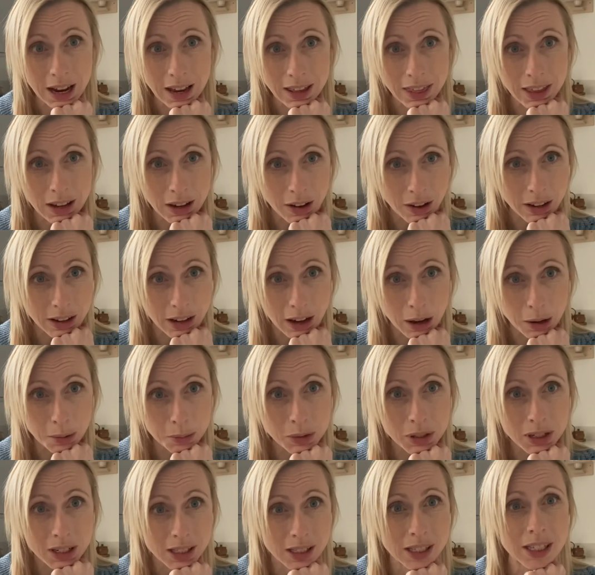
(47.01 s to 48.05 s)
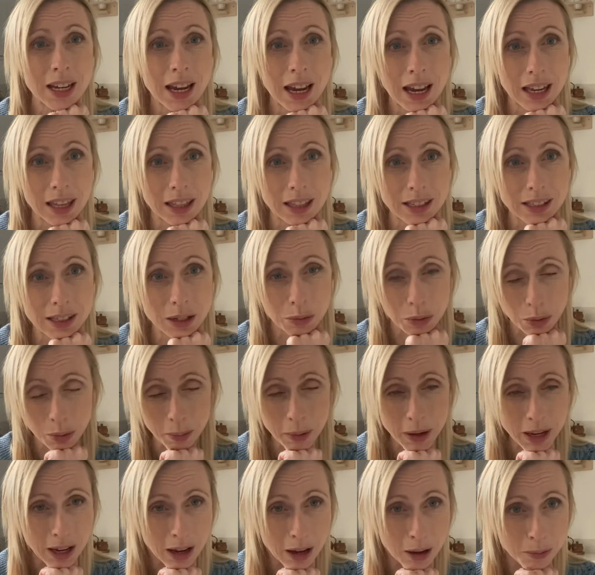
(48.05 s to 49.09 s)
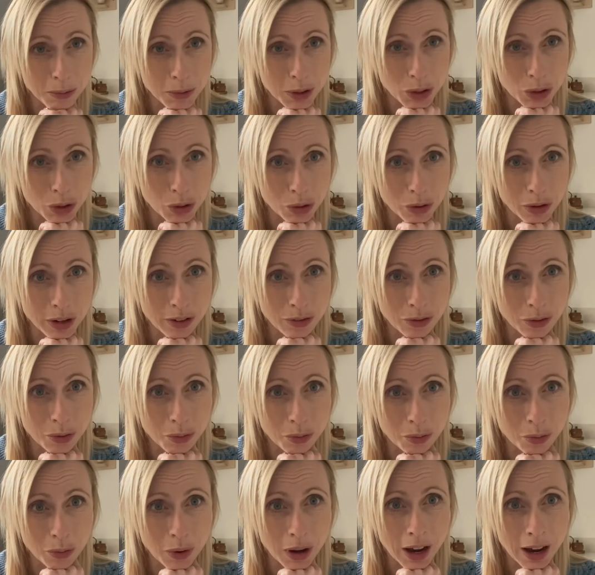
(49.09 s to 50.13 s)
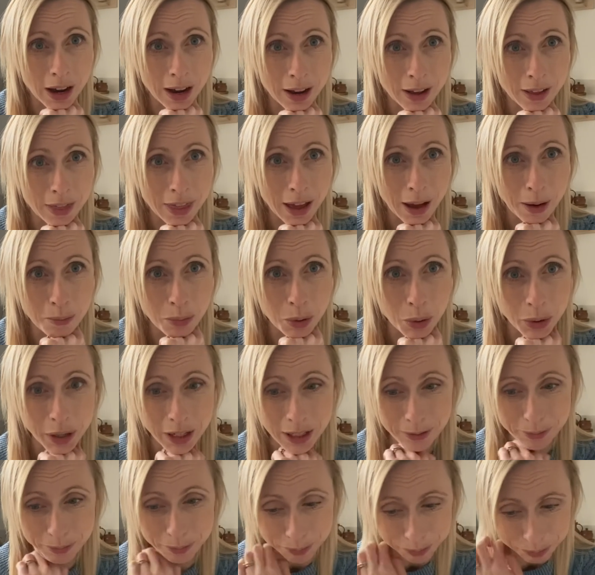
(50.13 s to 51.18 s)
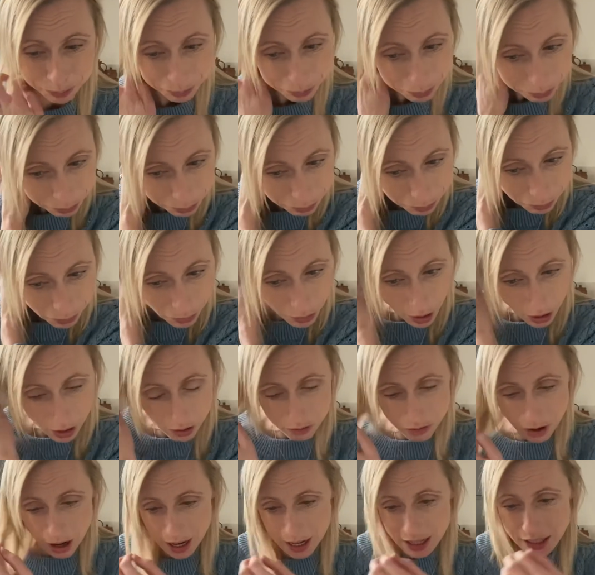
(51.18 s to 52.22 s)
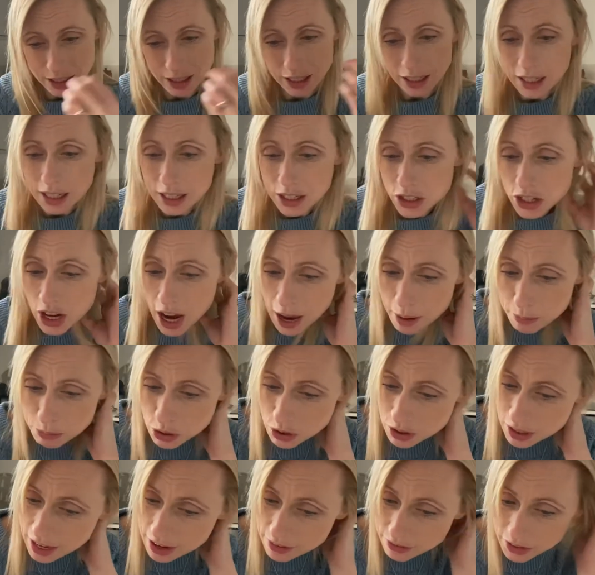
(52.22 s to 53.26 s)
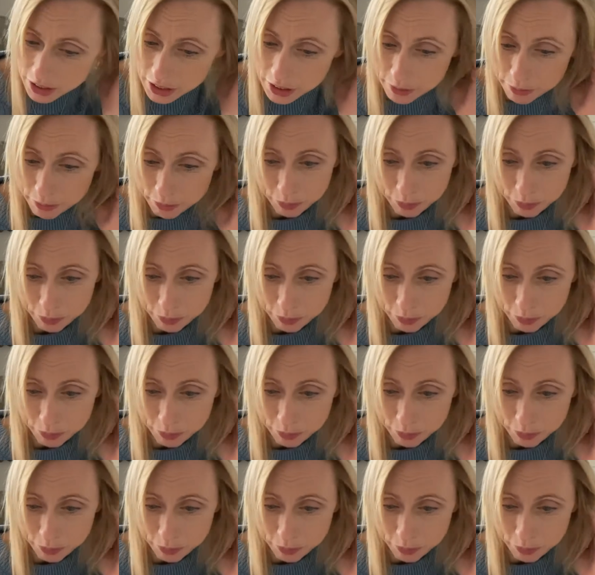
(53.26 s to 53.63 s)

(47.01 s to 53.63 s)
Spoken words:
They're going up to Staithes, so we'll pick up the story from that point. Right, chapter 11.